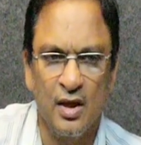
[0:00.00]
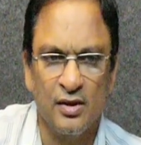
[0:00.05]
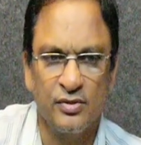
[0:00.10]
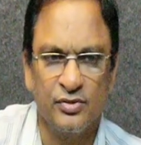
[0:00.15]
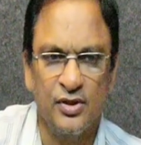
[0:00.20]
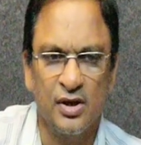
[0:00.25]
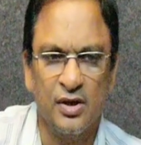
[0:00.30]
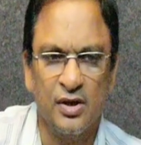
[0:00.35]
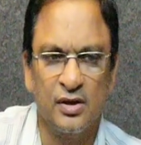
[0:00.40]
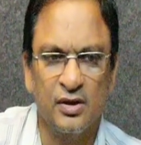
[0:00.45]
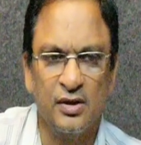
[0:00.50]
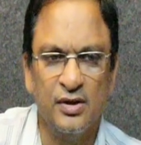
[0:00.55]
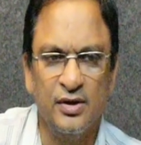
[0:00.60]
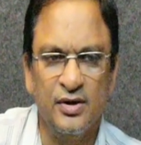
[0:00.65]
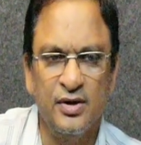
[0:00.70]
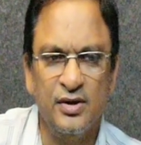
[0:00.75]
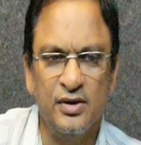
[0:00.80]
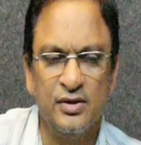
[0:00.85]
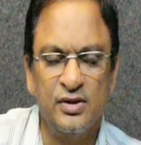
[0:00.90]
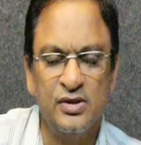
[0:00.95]

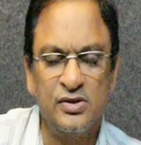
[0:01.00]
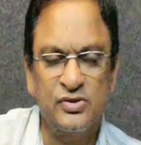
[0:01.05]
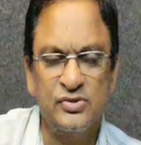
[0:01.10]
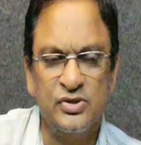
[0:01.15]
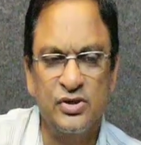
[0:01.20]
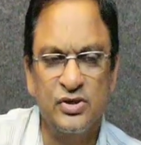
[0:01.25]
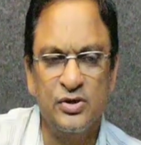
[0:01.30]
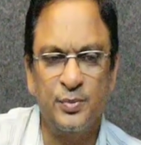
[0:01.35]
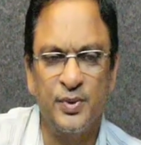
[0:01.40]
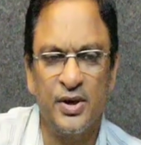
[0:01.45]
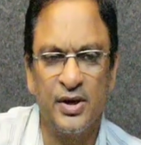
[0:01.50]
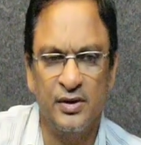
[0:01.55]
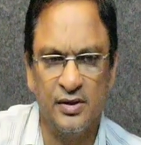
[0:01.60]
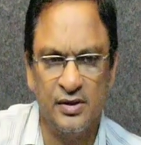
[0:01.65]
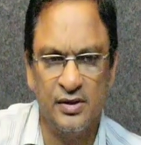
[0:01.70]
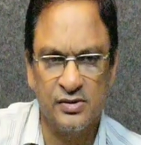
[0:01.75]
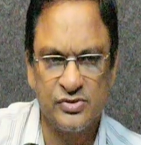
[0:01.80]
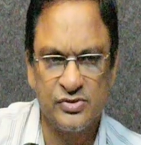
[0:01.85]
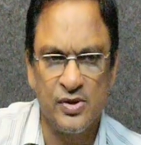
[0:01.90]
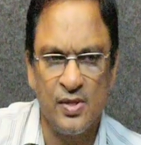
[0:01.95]
This
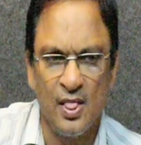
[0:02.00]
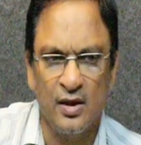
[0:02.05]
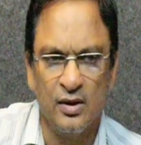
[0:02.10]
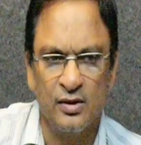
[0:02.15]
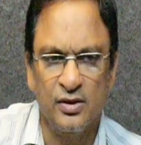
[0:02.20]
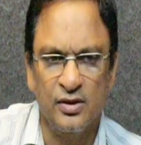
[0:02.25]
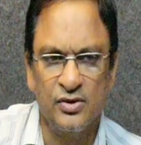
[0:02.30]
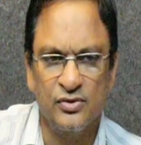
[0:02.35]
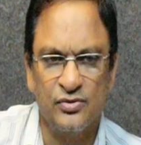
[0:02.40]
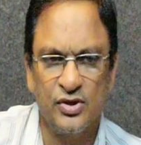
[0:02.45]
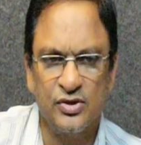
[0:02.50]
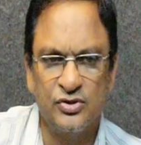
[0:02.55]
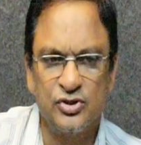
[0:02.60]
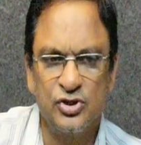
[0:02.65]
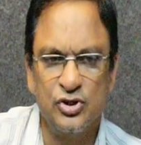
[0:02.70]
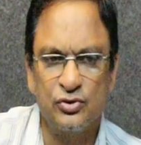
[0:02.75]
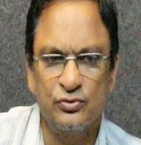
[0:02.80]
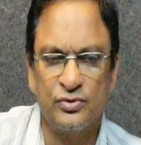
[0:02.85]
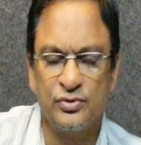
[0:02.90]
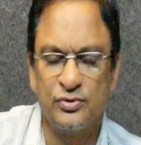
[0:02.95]
independence is
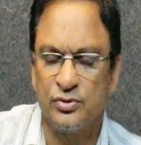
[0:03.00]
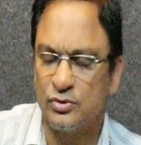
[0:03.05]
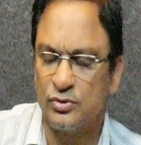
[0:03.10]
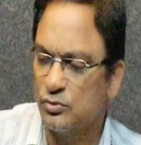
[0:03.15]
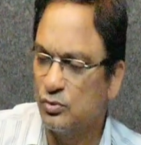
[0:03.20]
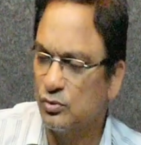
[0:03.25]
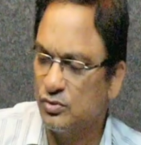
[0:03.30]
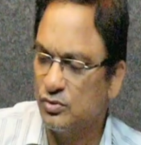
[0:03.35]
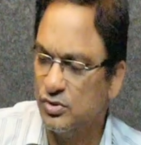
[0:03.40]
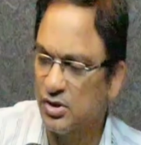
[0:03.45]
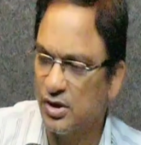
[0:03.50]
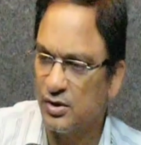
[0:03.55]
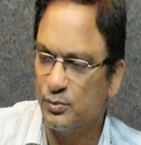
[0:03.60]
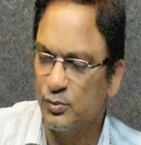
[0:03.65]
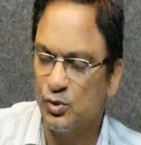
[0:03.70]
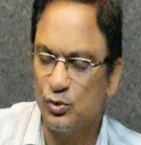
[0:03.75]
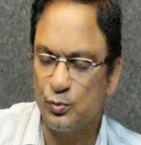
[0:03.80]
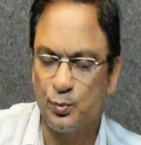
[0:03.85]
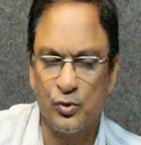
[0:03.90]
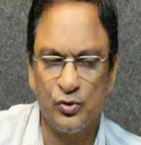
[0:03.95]
achieved through the
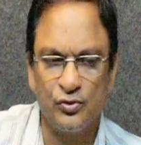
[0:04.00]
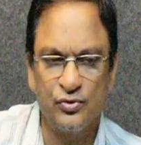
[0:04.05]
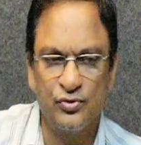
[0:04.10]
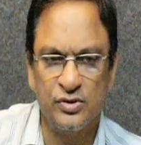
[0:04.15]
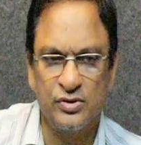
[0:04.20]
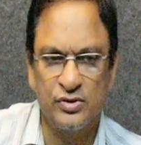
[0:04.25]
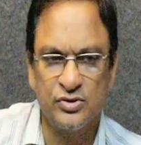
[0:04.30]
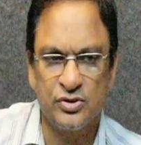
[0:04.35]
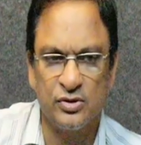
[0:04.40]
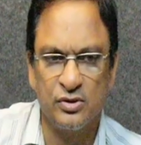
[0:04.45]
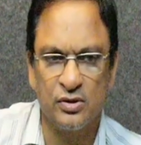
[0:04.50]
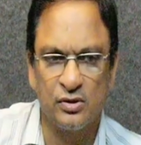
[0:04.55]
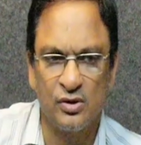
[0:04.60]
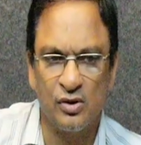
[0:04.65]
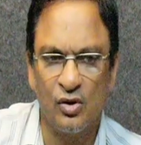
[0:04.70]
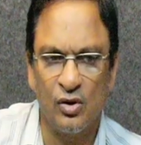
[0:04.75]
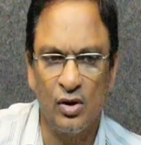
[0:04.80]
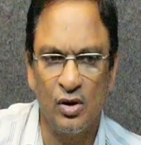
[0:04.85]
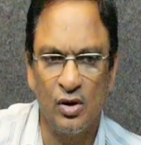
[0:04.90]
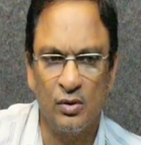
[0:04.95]
remote procedural
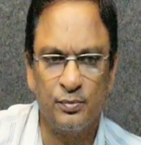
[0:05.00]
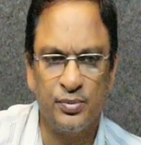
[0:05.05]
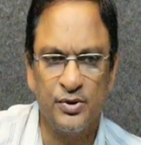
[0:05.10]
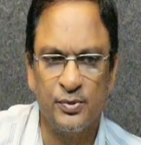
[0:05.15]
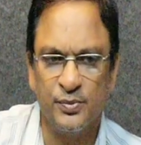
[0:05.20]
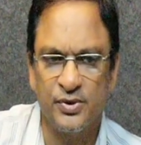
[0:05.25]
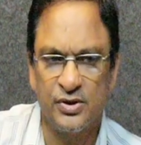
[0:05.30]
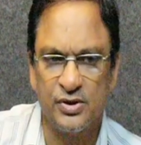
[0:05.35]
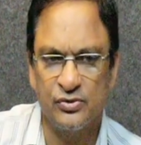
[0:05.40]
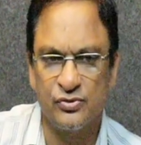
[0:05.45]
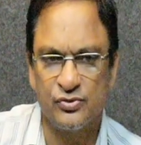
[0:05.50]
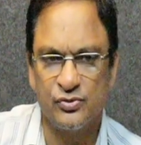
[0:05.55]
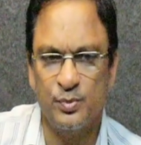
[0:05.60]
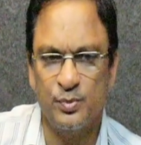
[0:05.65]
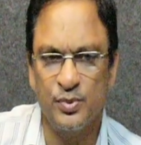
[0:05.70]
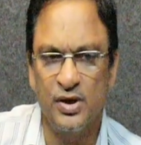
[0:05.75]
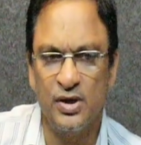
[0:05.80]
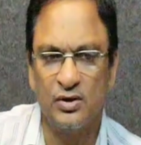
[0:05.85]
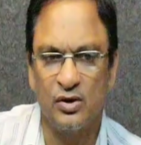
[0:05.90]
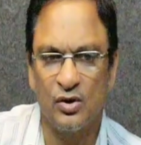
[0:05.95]
call primitives
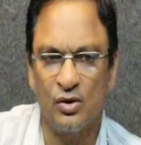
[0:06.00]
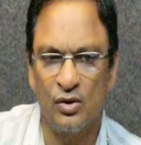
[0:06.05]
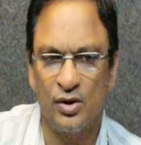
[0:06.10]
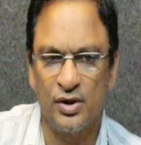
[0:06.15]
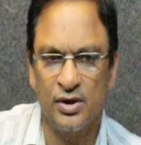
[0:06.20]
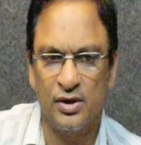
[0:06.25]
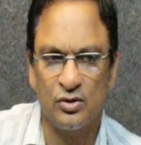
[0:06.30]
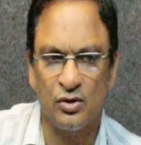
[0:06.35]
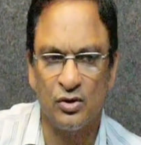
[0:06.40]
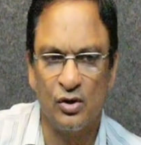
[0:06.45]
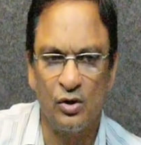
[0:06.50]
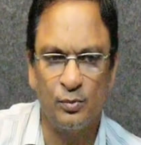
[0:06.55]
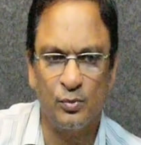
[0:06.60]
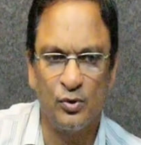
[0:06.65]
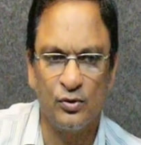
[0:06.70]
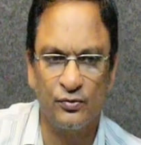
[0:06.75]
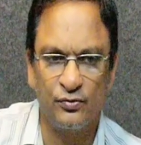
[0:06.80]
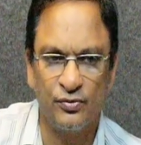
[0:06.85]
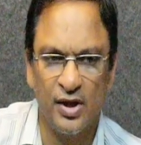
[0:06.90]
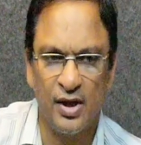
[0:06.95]
built on a top
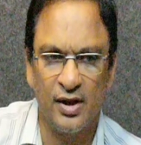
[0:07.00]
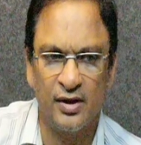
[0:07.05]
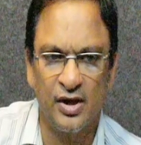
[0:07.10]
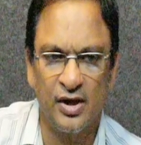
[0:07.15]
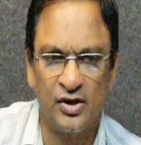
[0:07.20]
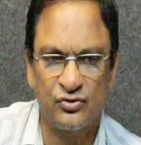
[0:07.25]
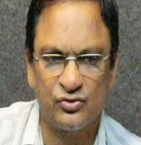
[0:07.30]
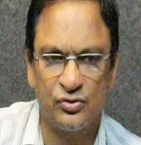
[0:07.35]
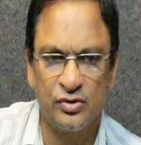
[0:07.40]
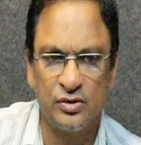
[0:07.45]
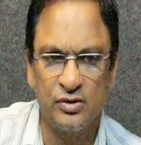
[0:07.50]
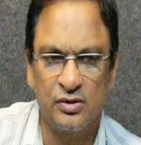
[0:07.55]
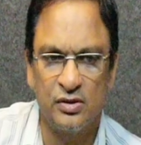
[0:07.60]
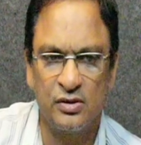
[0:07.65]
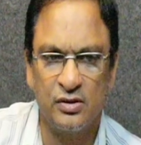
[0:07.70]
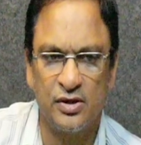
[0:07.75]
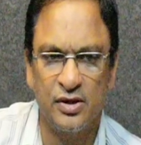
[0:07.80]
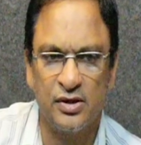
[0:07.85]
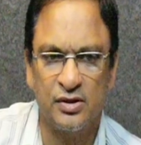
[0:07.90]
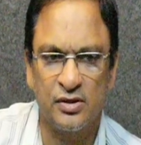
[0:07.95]
of an external
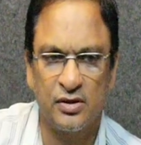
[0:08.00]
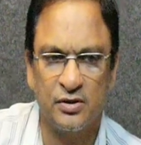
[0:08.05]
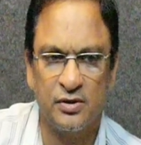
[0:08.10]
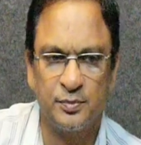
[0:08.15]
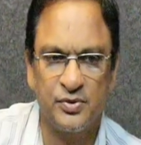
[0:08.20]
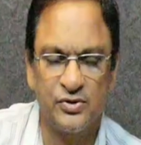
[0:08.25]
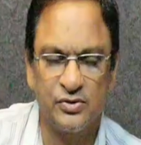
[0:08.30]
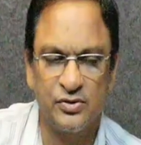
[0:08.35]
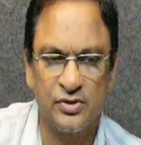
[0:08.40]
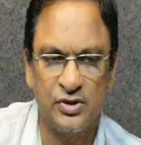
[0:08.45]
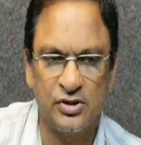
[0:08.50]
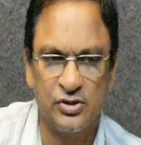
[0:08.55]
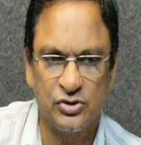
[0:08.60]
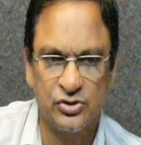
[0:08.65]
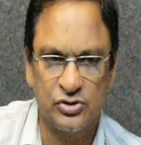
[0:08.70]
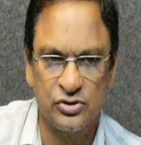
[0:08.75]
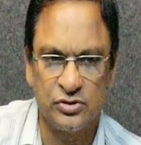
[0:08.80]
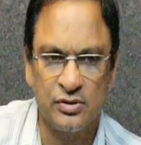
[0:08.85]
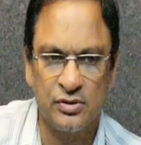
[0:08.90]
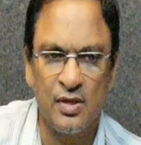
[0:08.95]
data
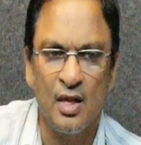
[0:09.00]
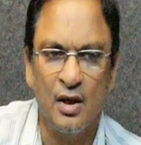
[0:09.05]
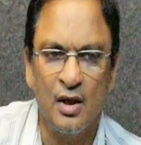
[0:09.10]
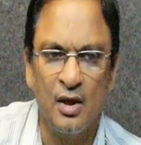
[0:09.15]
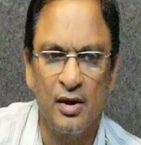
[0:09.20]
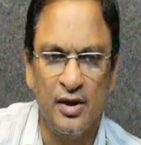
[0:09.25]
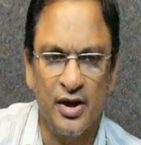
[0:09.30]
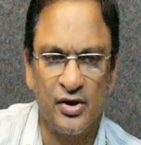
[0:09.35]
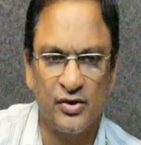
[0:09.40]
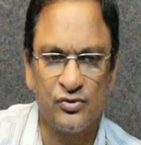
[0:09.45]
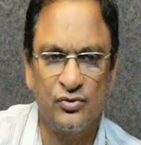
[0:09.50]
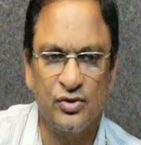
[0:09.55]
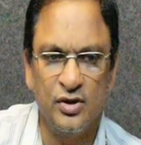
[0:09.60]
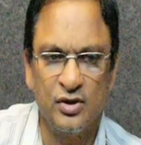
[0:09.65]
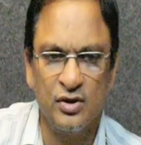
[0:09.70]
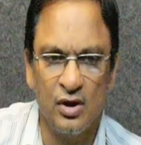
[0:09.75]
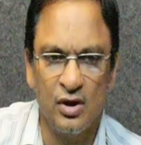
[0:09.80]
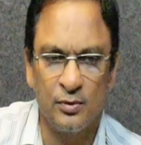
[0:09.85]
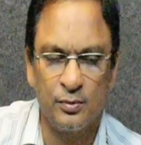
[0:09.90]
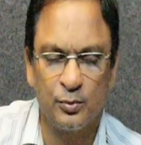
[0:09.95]
representation
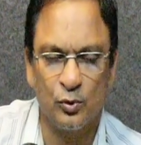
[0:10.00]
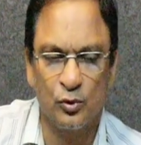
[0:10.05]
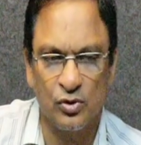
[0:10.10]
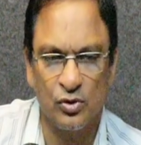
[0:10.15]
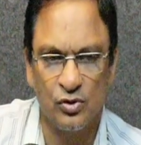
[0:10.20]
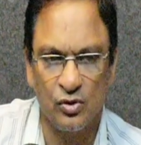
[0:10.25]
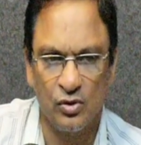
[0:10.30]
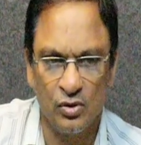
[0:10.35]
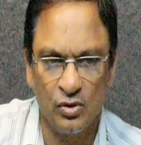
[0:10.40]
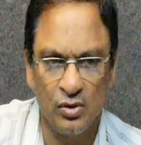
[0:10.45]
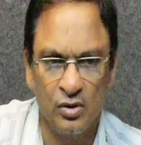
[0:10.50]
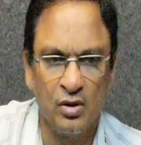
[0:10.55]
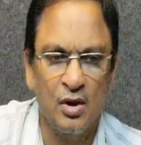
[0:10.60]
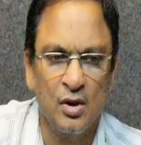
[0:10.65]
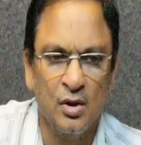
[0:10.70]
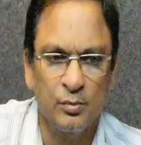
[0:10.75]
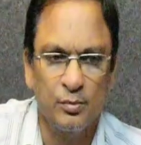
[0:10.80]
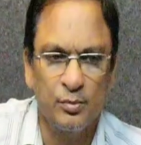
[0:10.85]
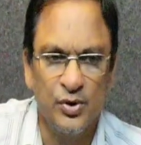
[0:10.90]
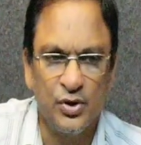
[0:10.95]
XDR protocol
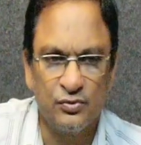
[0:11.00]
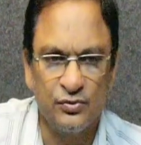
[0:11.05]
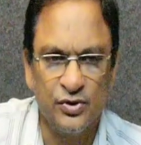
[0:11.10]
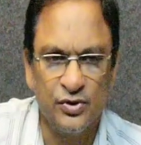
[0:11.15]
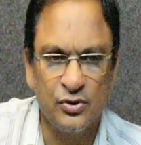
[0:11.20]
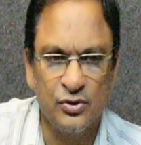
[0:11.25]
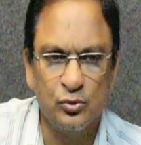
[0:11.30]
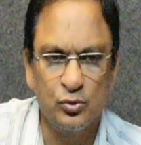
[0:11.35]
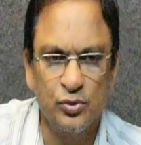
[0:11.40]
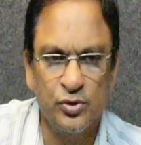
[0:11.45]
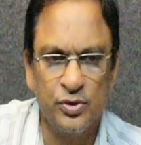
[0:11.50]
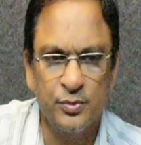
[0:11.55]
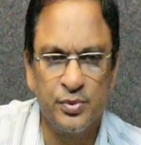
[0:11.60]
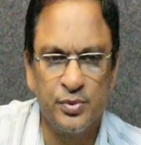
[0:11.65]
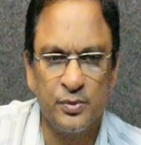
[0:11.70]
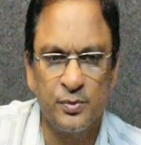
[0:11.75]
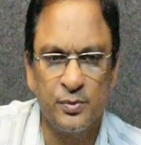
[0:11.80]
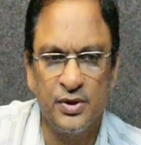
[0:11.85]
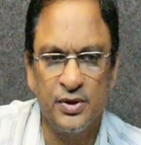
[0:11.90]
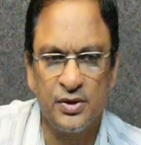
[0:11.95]
between two
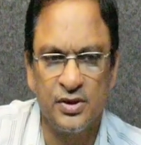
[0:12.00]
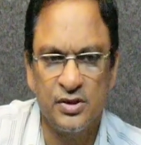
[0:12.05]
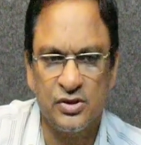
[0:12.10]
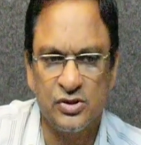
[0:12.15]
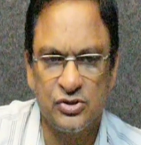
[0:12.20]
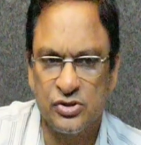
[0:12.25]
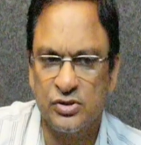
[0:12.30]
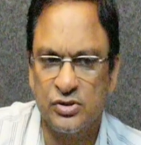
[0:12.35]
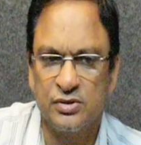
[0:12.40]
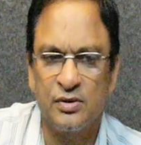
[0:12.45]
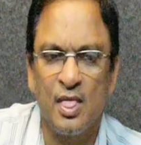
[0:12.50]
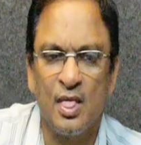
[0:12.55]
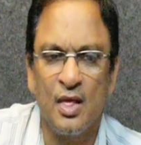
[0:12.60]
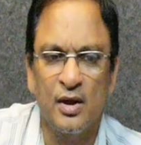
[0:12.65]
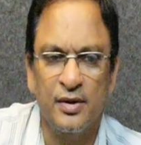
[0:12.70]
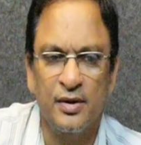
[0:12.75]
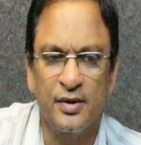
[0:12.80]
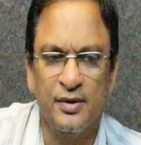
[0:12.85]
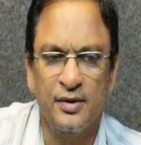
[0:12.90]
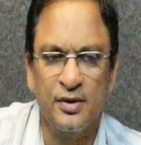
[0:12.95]
implementation
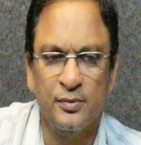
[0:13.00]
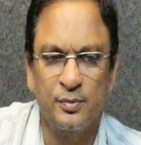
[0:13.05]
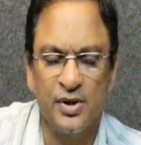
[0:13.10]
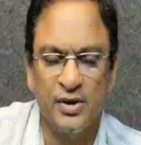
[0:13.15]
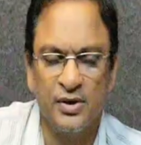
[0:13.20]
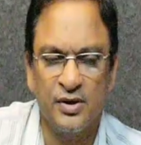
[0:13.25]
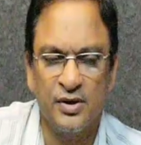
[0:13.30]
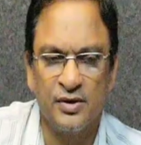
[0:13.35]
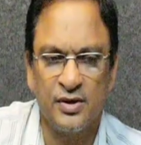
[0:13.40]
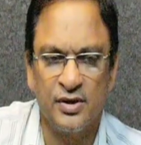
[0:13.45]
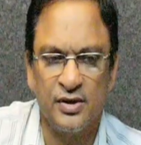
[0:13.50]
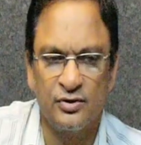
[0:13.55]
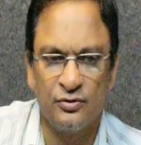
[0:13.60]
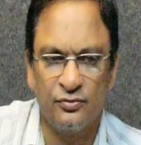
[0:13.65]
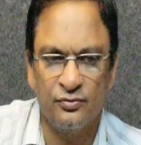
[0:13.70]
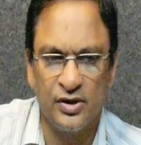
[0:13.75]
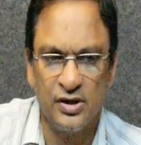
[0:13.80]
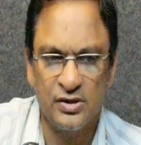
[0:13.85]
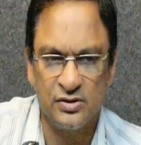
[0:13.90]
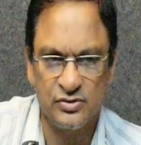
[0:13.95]
independent
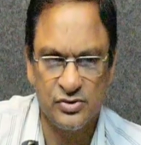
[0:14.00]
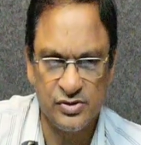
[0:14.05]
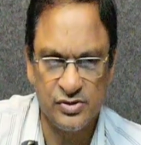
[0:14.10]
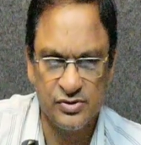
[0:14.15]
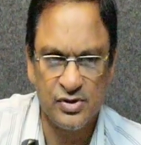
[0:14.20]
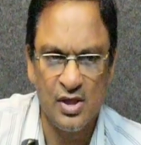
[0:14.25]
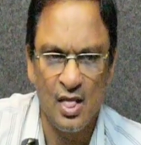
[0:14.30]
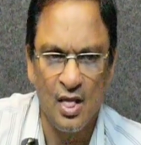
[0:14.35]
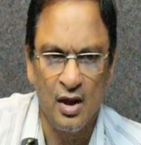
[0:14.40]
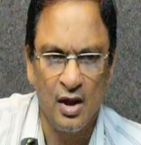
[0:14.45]
interfaces.